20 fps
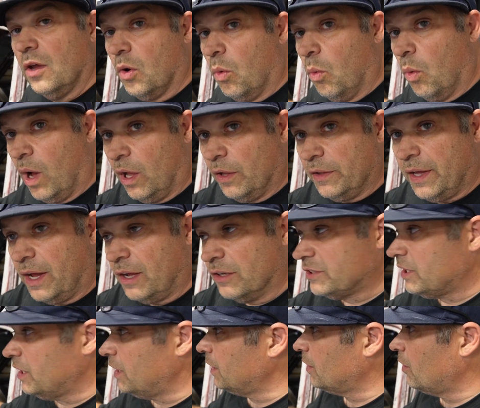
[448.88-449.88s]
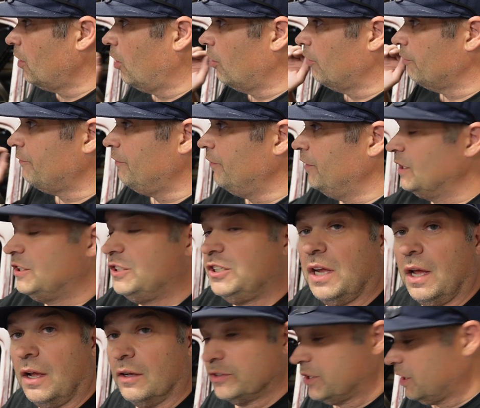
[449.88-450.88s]
weld it outside the car, finish it
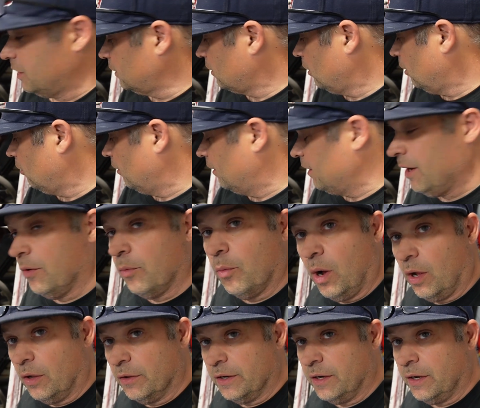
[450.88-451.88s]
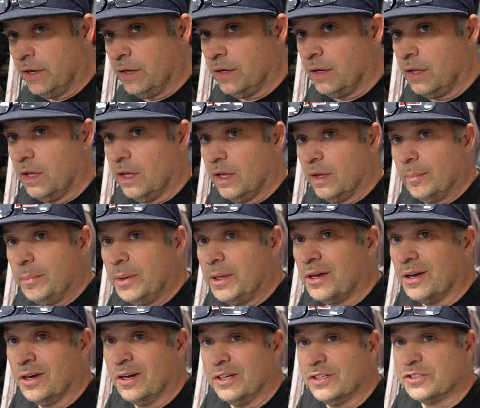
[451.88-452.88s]
outside the car, and then weld it in.
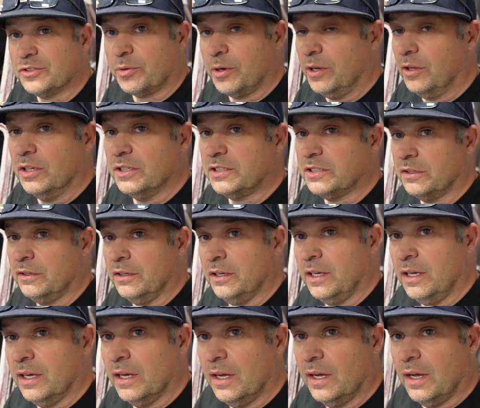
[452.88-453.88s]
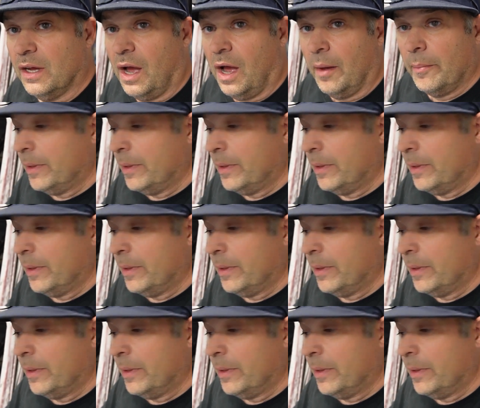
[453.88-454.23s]
Because realistically, I'm